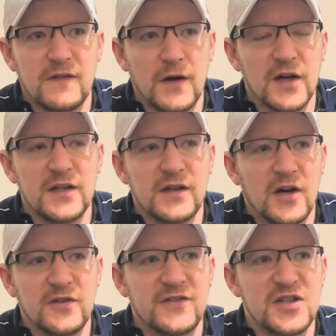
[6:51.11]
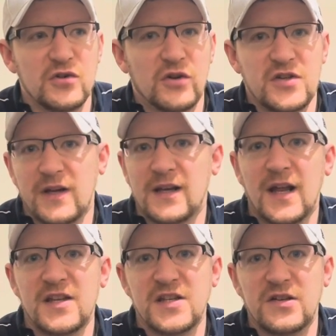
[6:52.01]
I, I just enjoy drinking
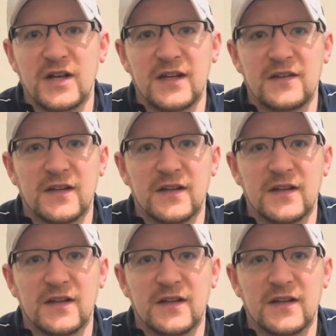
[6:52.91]
energy drinks.